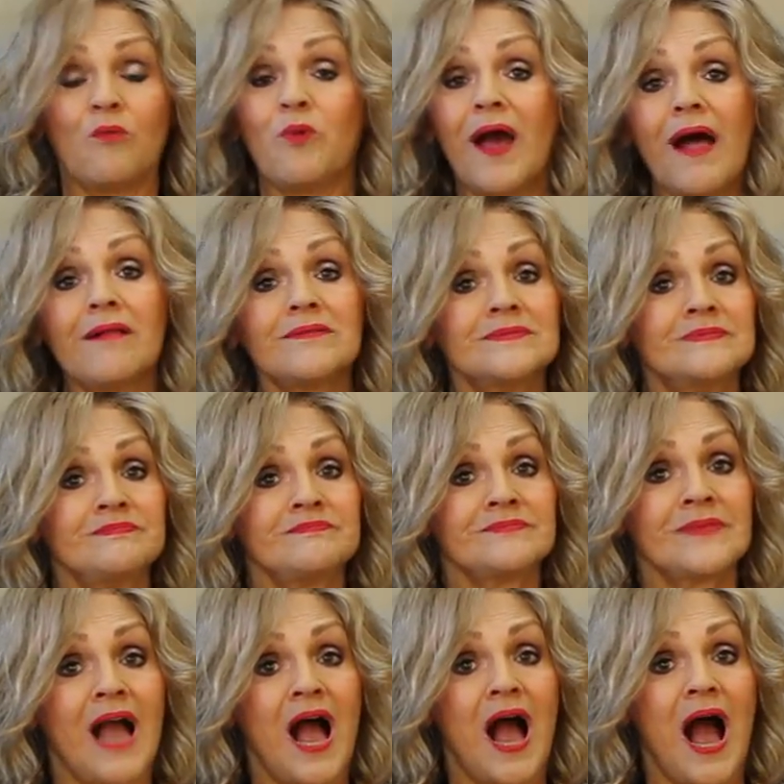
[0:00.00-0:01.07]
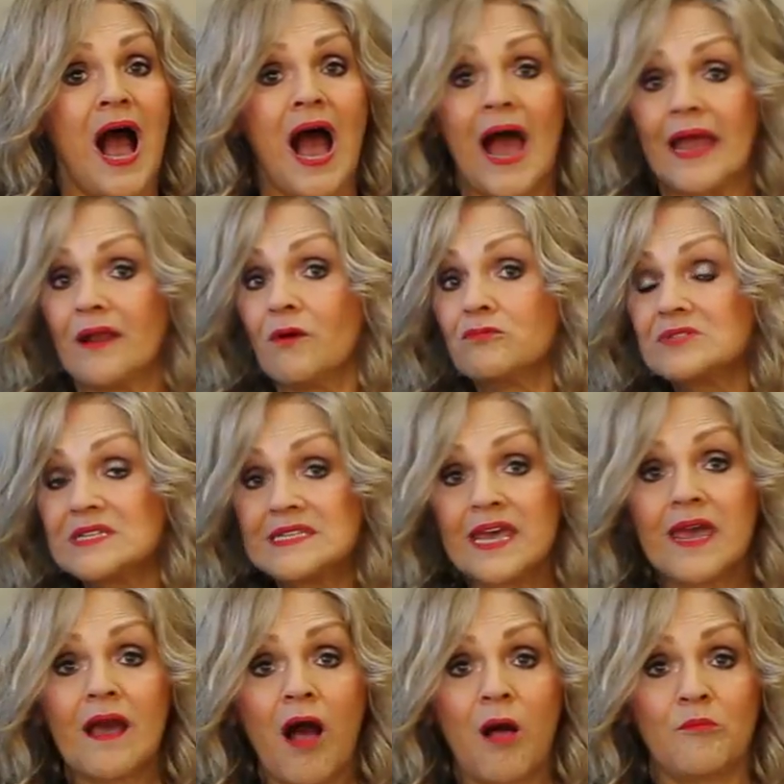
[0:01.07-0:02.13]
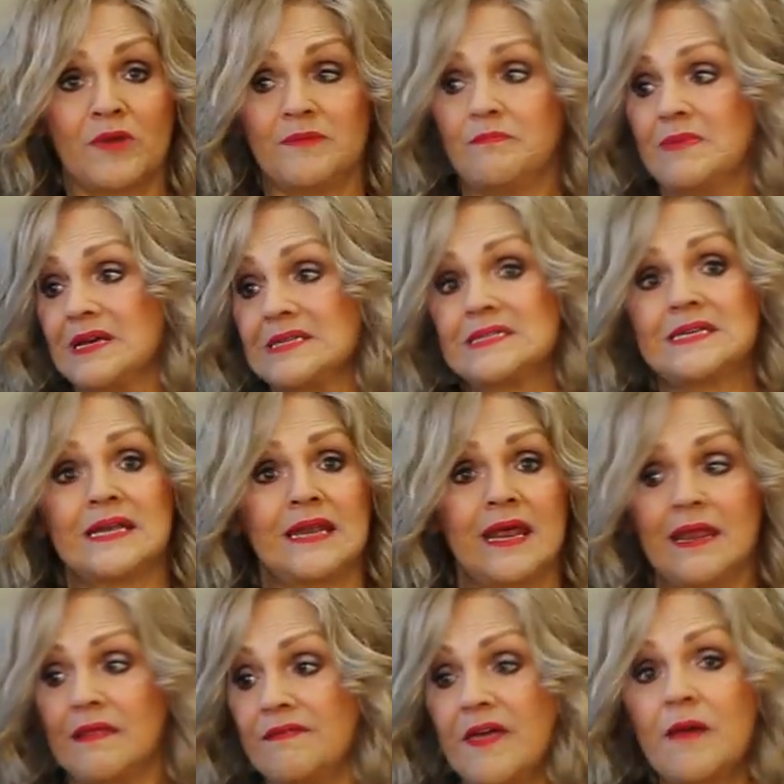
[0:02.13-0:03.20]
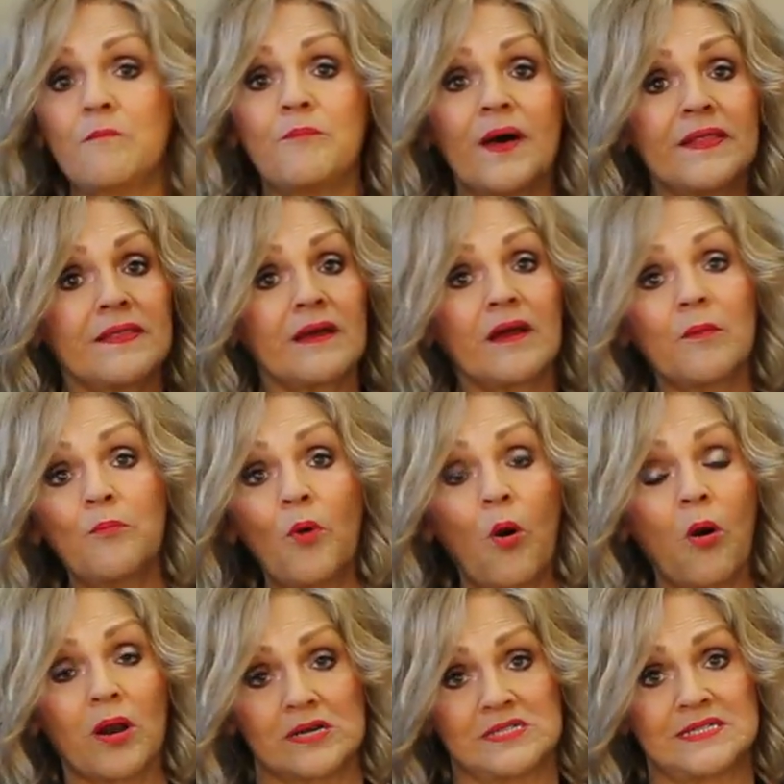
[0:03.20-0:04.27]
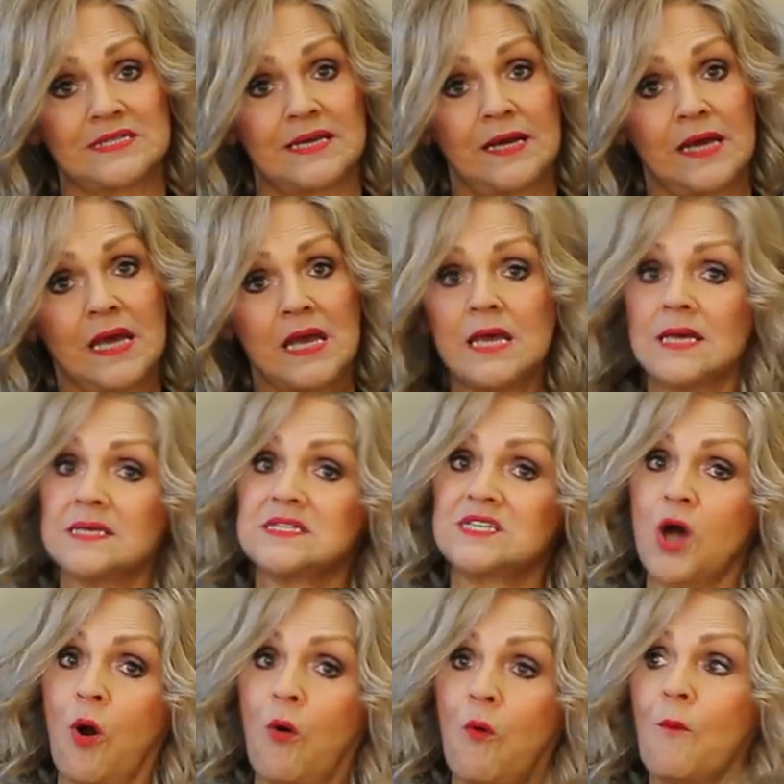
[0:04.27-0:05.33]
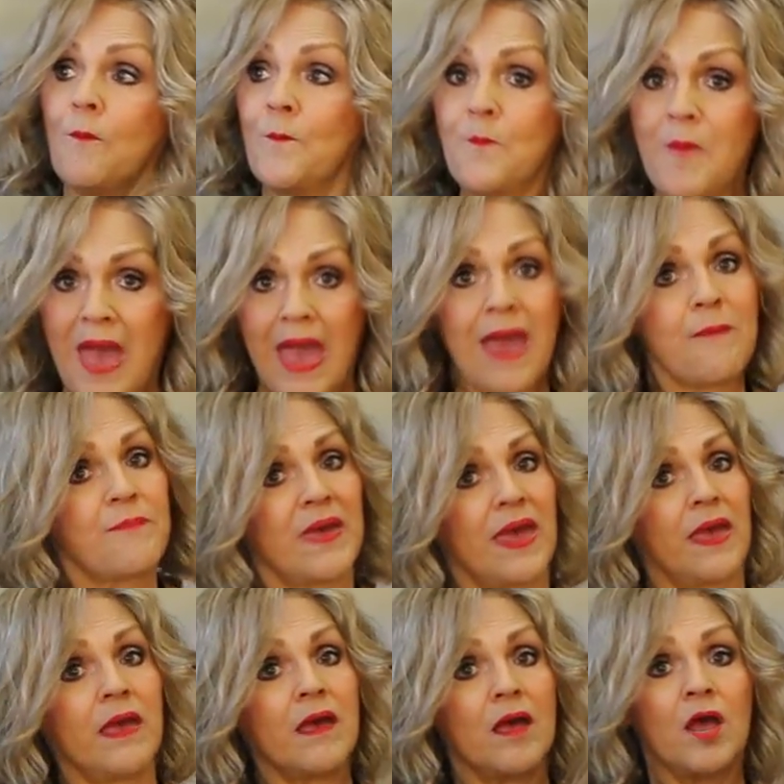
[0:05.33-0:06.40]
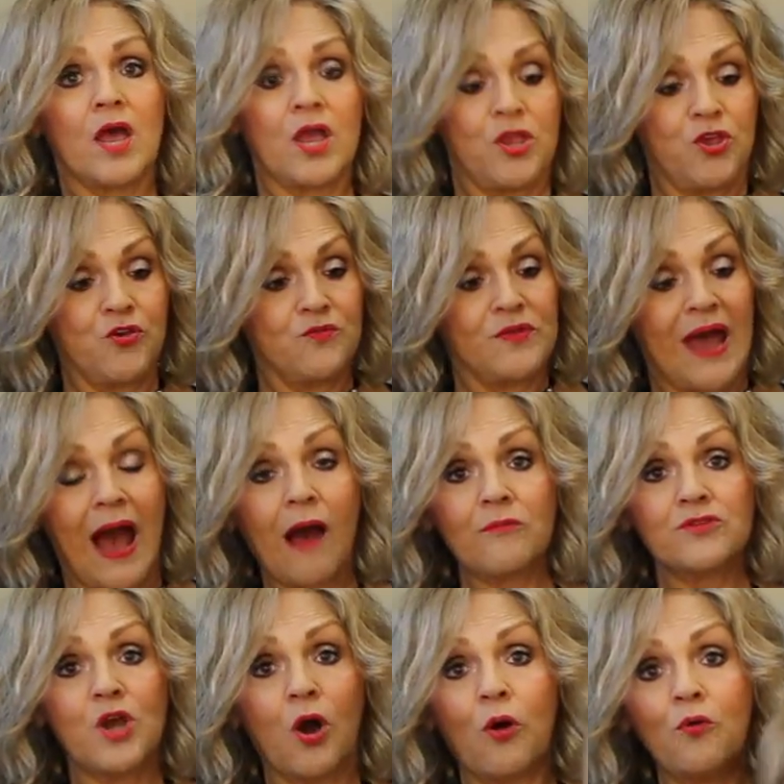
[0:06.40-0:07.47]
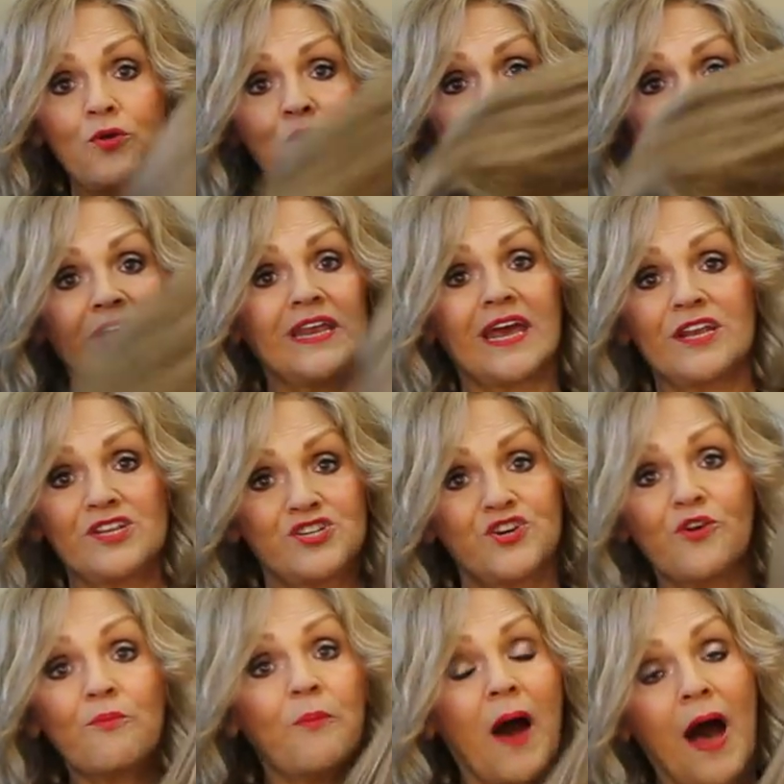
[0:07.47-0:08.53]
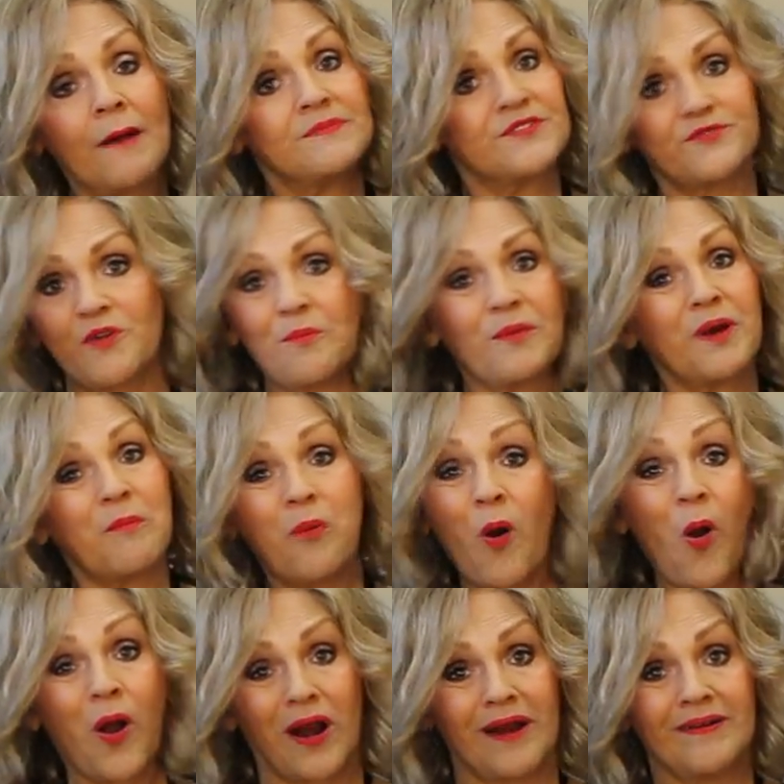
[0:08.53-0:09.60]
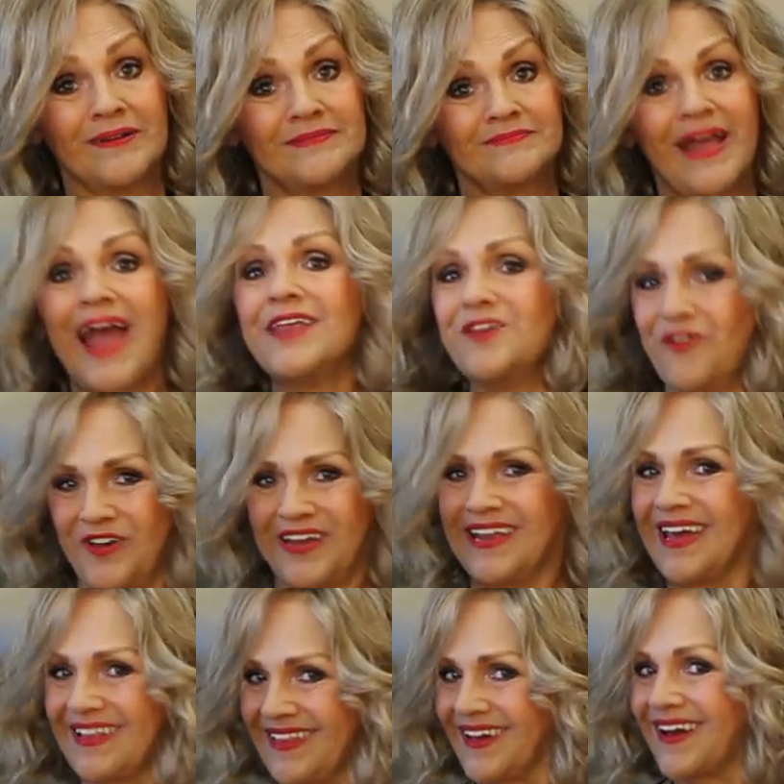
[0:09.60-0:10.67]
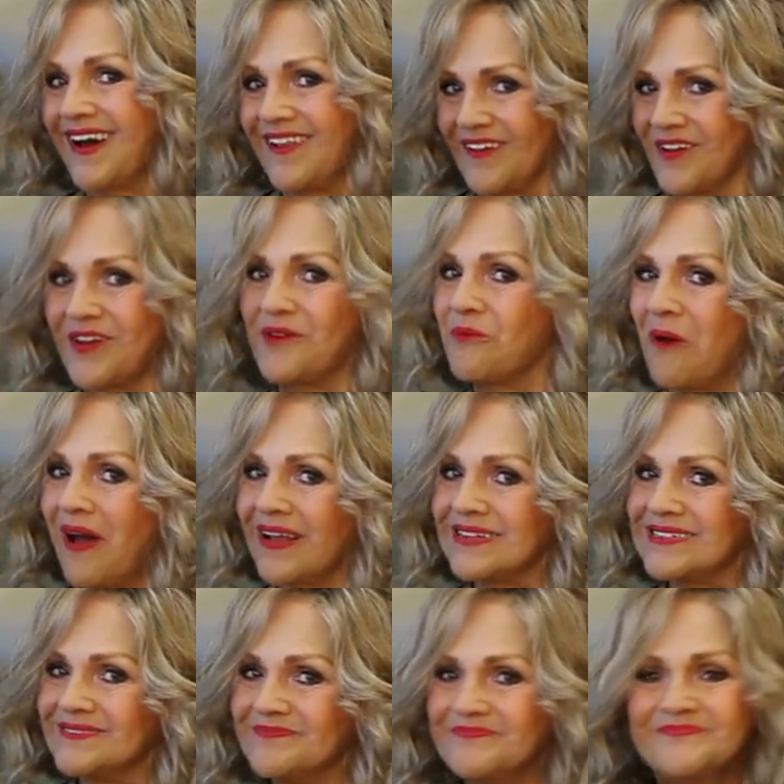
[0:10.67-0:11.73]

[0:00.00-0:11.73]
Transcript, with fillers: Well, I don't see almond mist in anything but the Gabors. So maybe you now know you can get two bobs from Gabor and you can get the color you want.